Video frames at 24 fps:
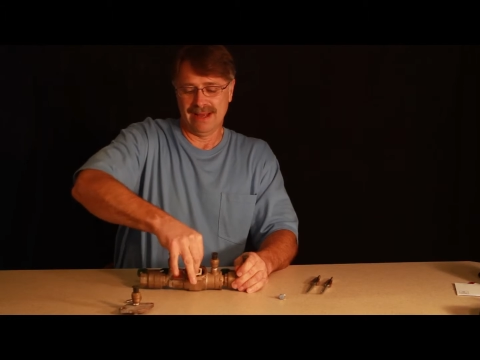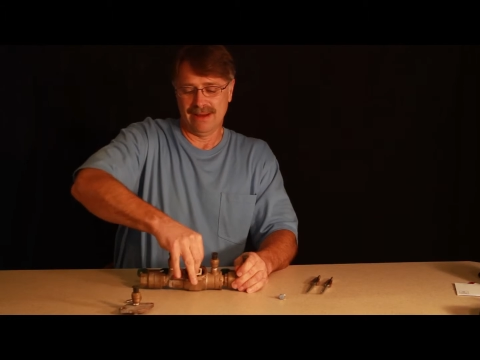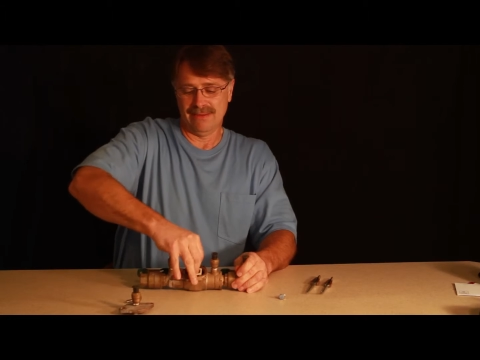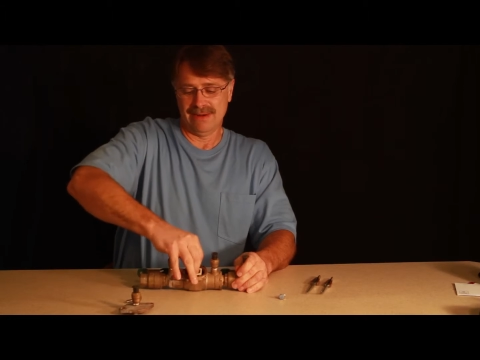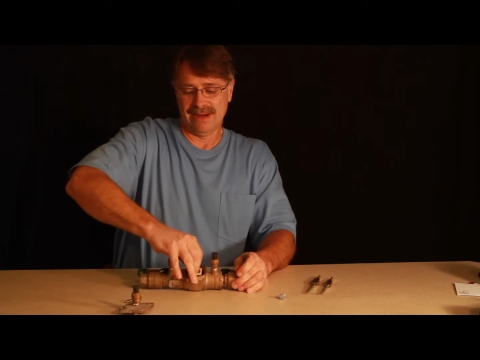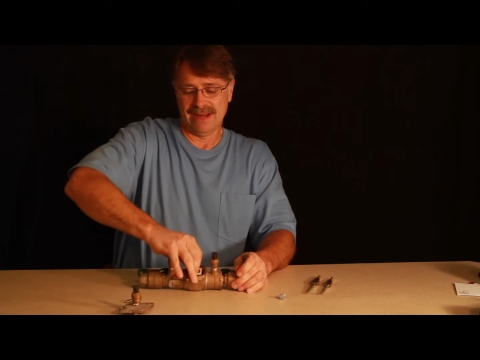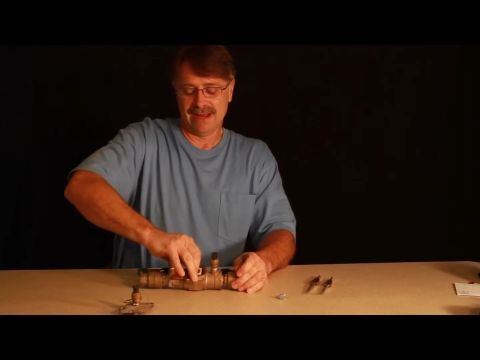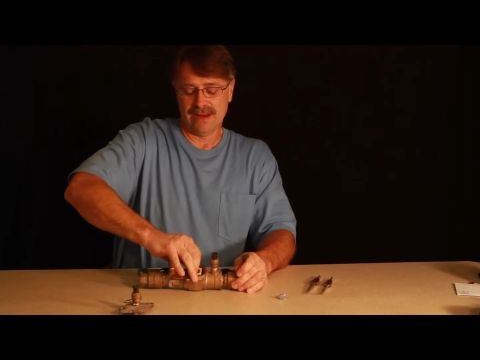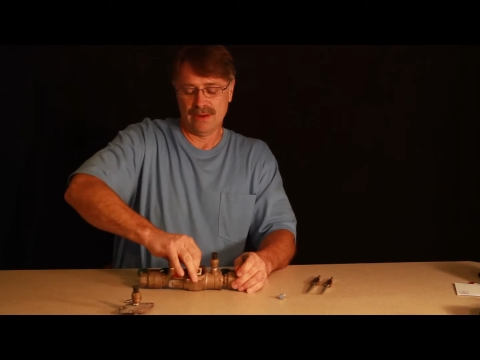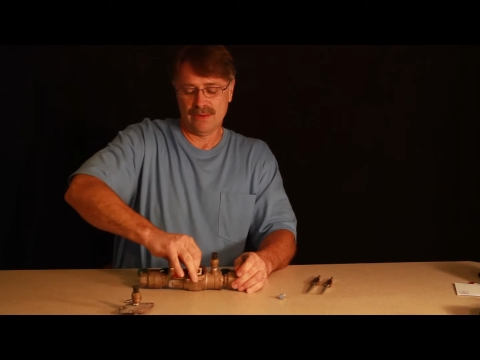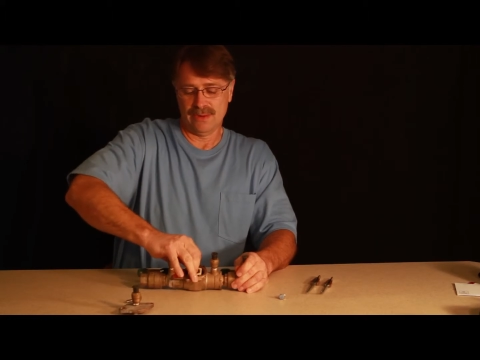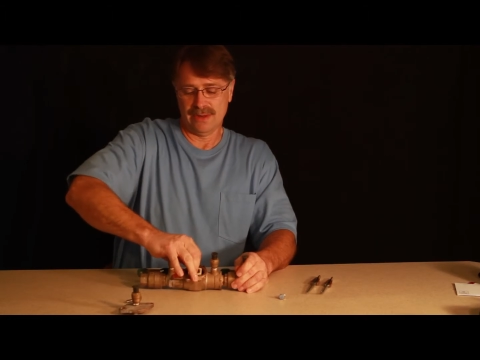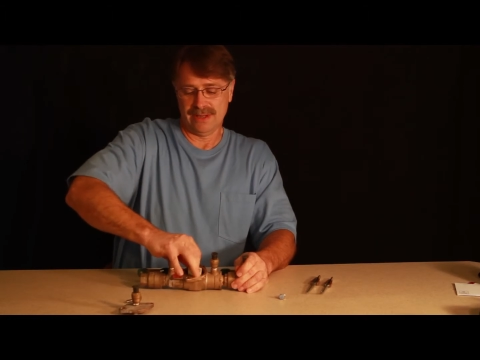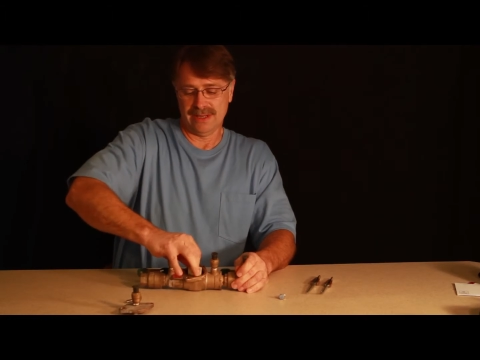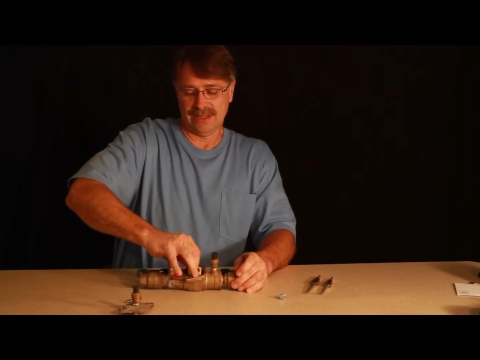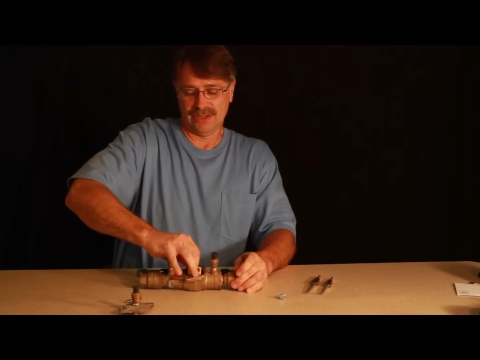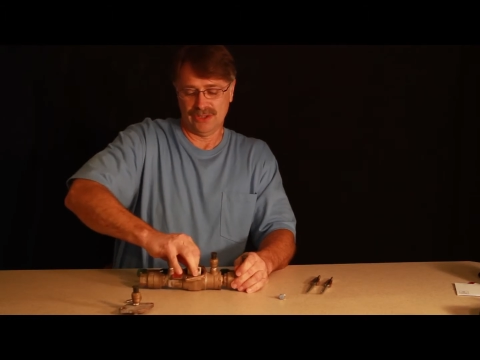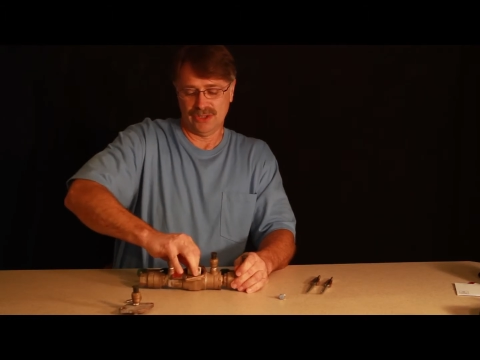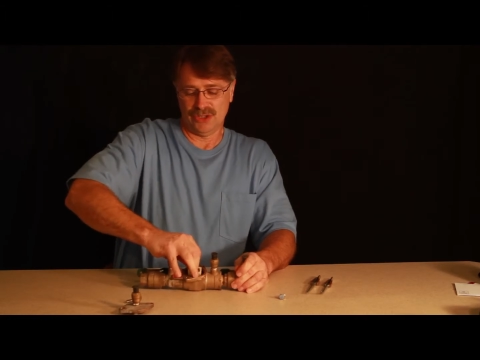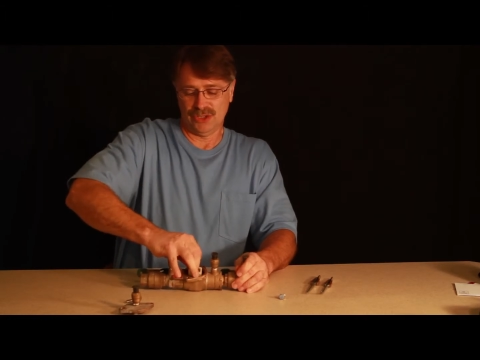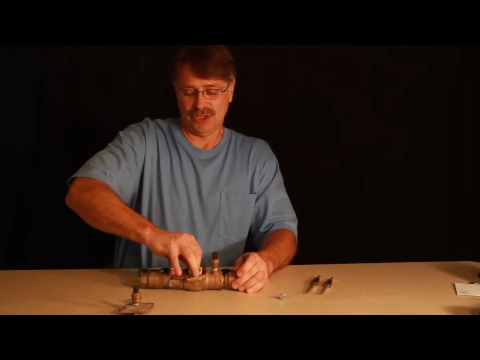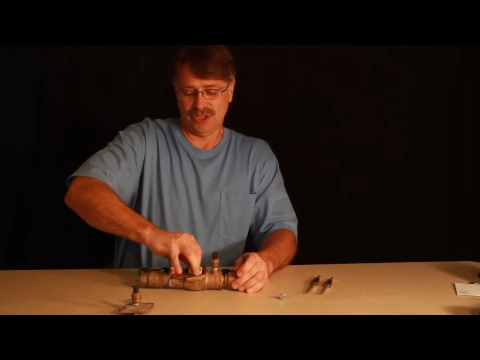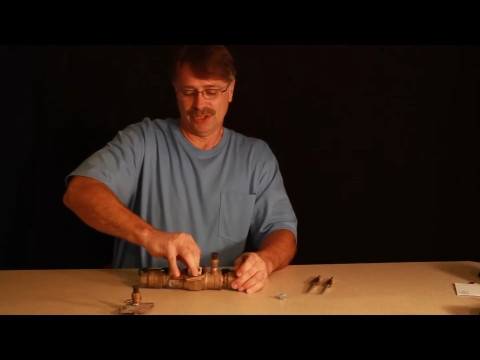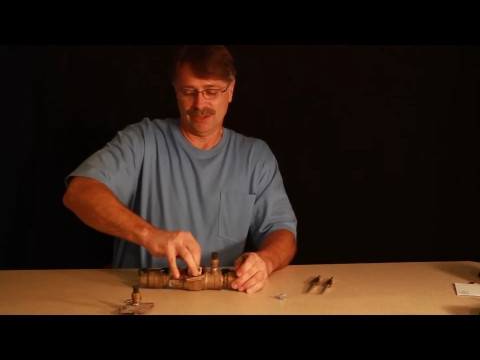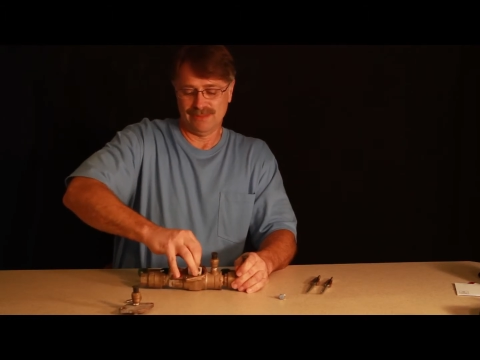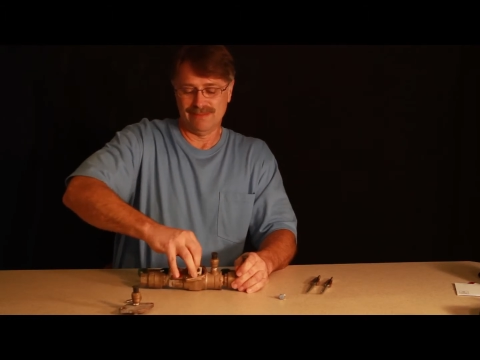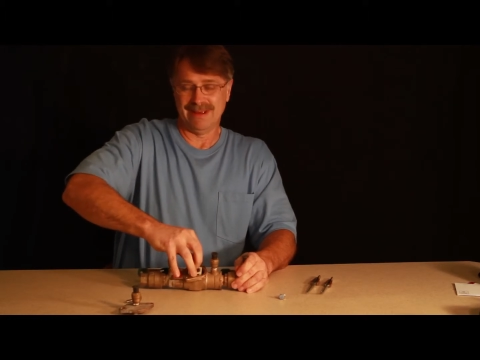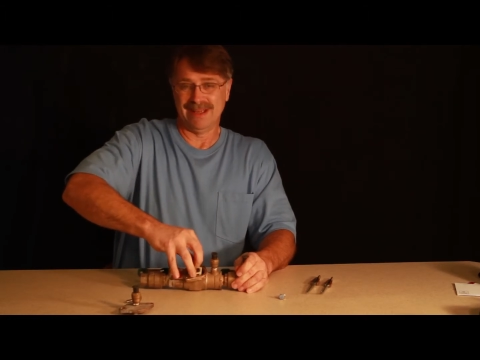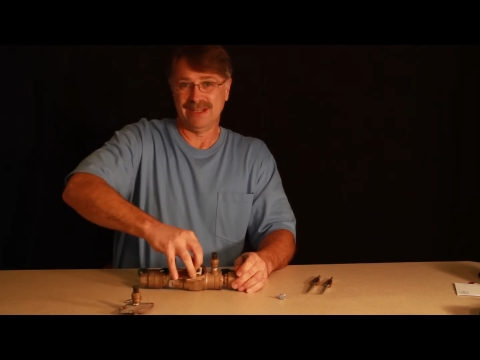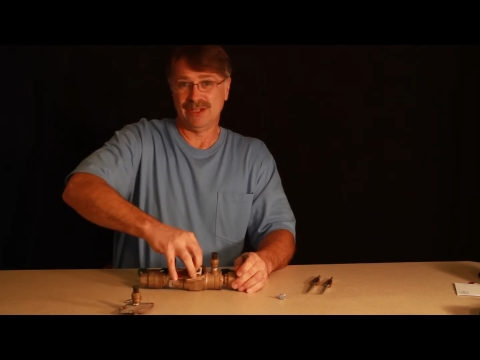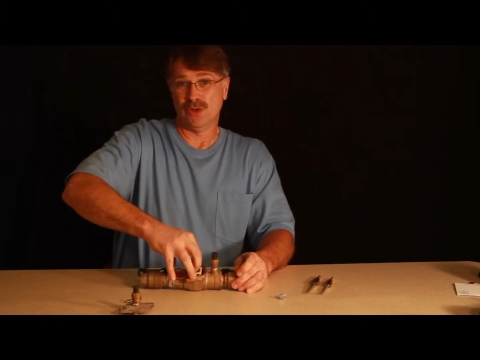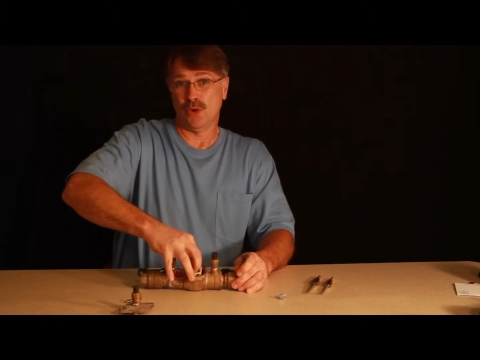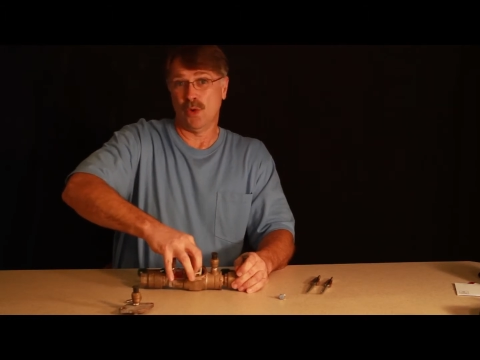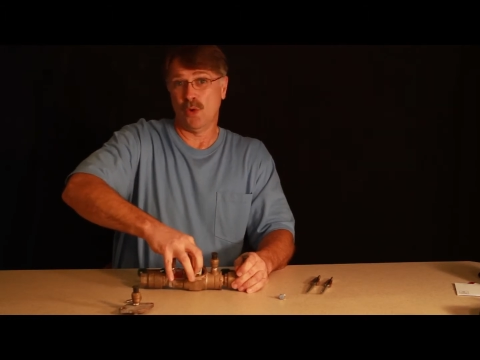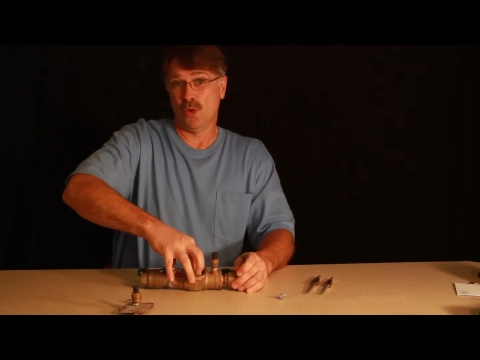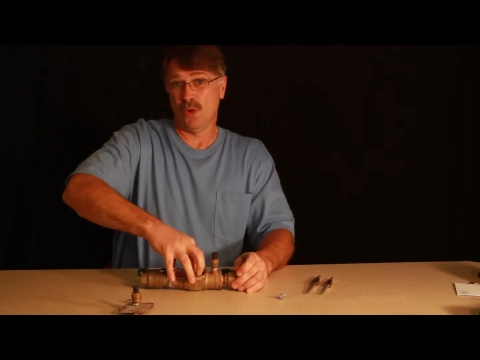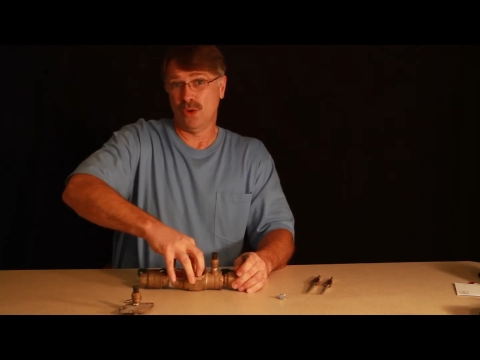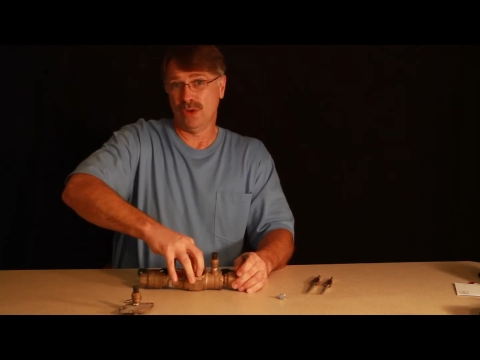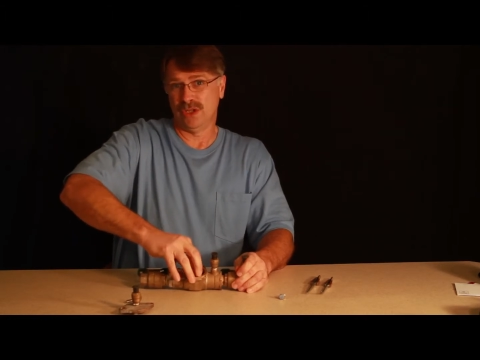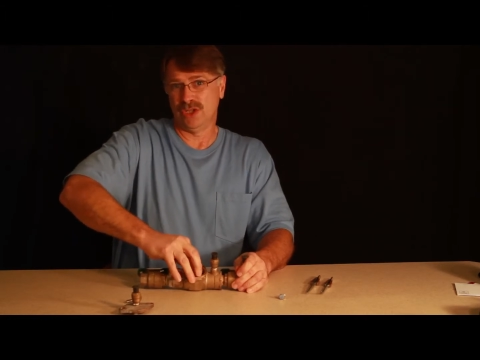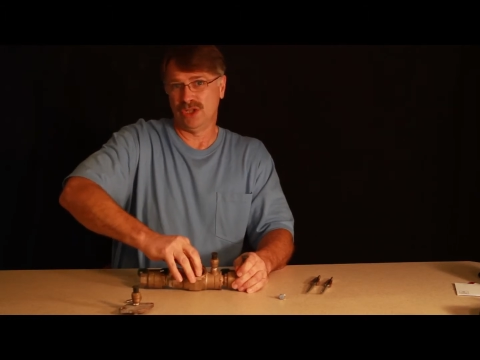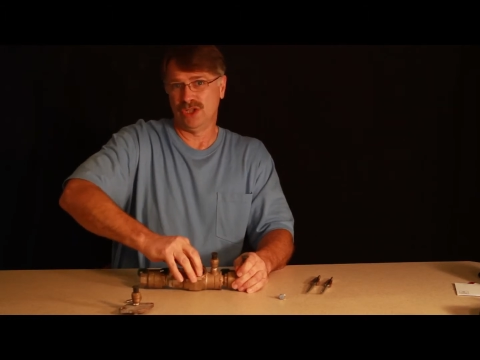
out now is just meant to hold